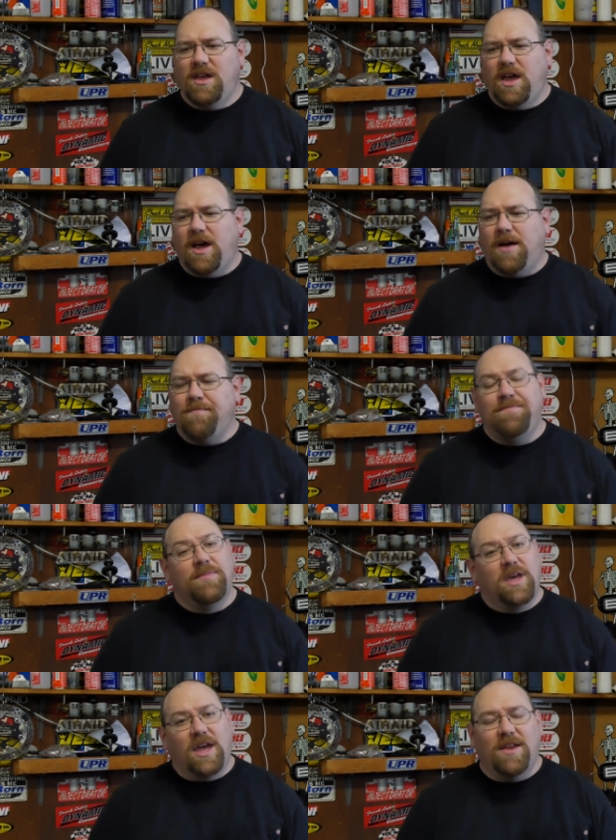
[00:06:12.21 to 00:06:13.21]
Um,
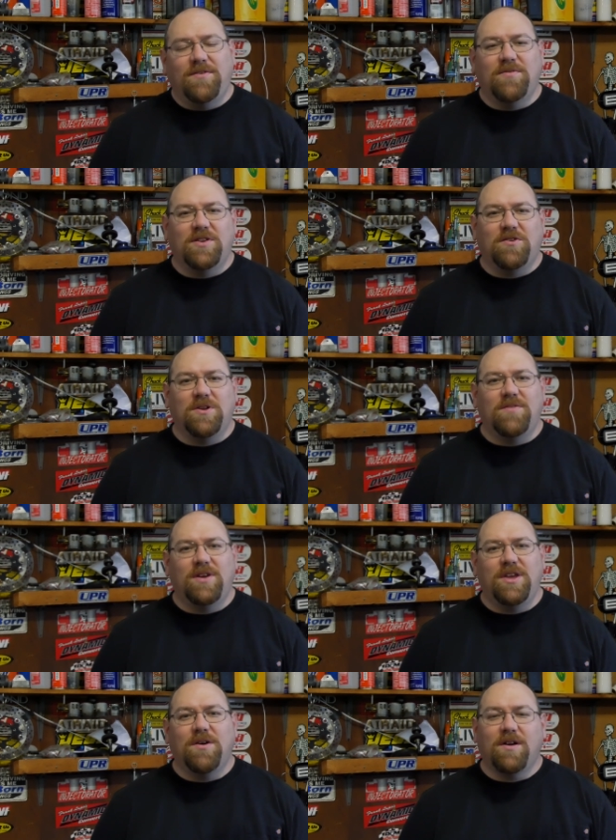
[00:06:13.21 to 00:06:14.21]
and if you've enjoyed the
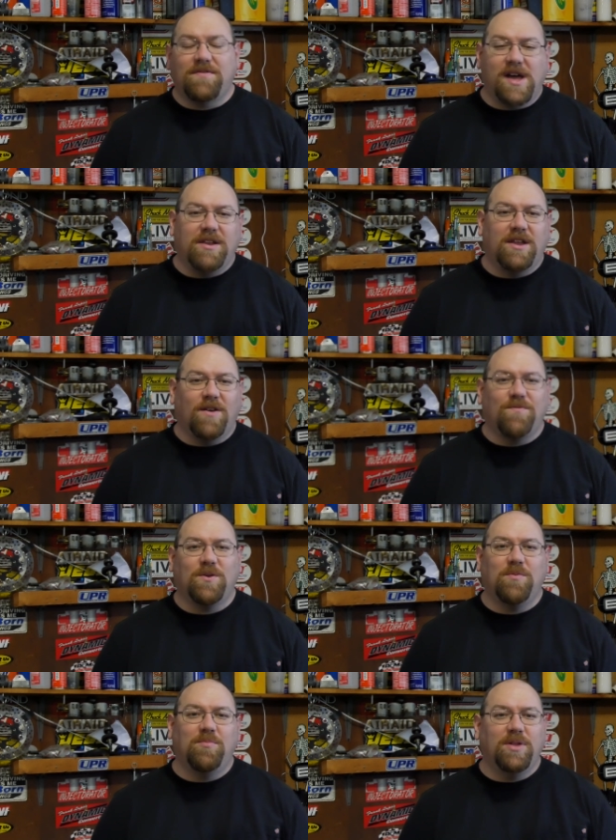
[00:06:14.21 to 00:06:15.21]
video or found it
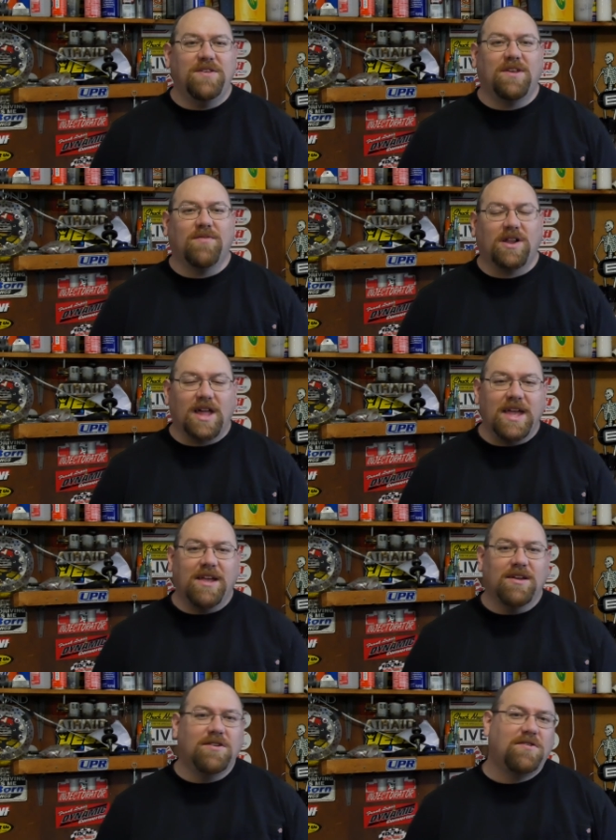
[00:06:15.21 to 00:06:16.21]
helpful, please give it a like,
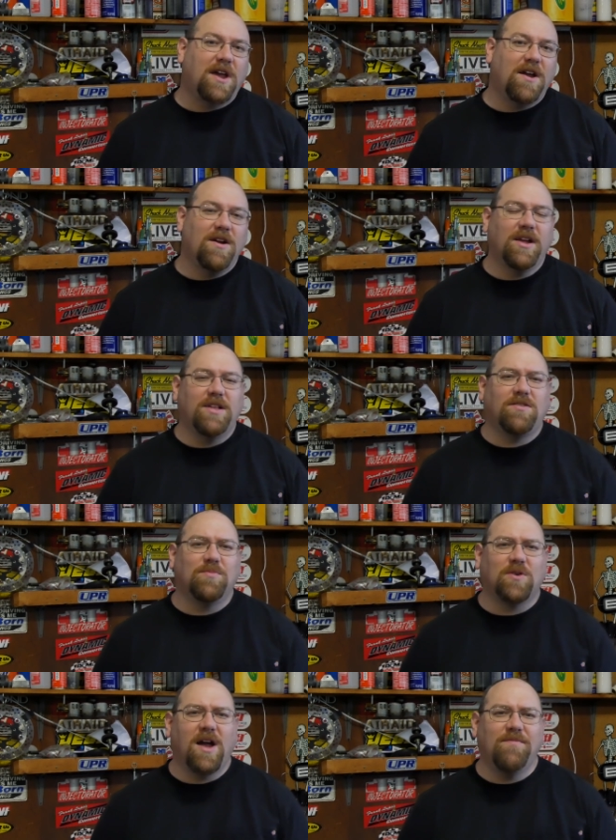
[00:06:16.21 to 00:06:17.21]
share, and
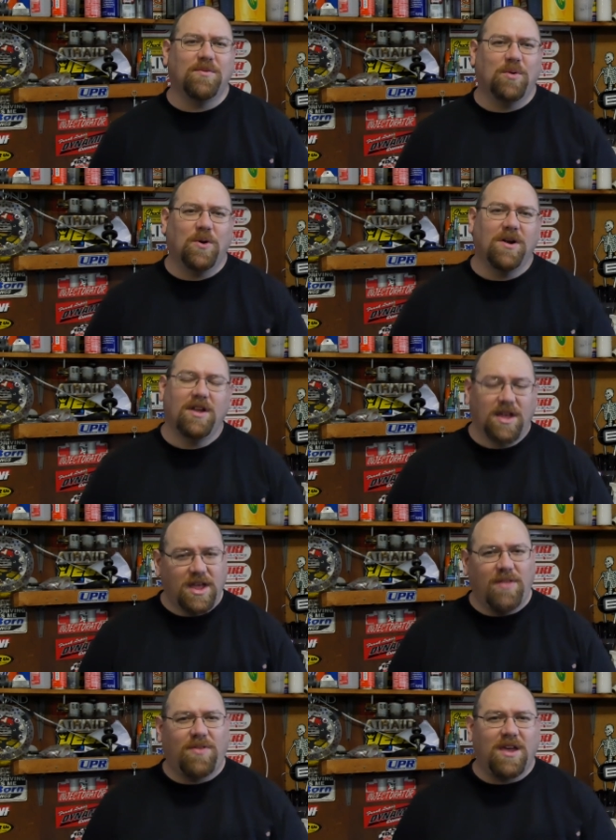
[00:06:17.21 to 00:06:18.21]
subscribe for more.
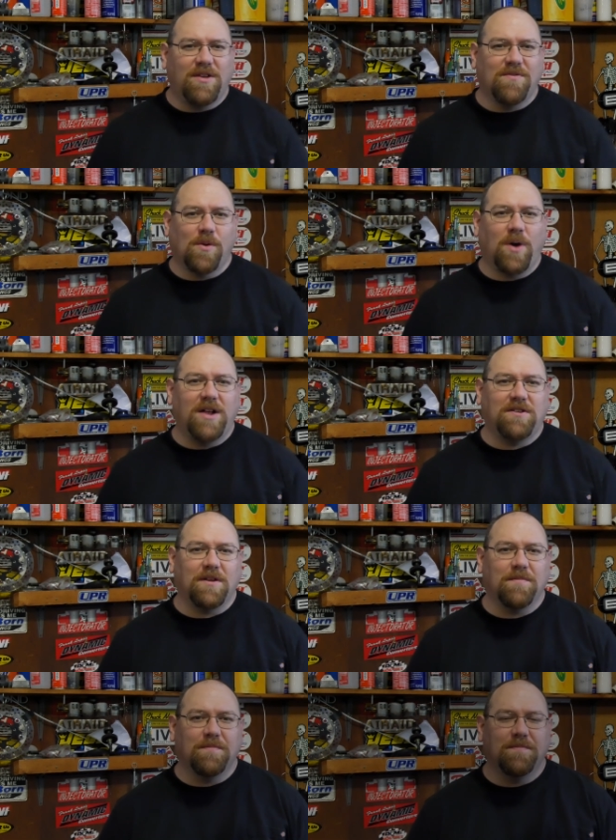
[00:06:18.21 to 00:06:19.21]
And thank you for watching.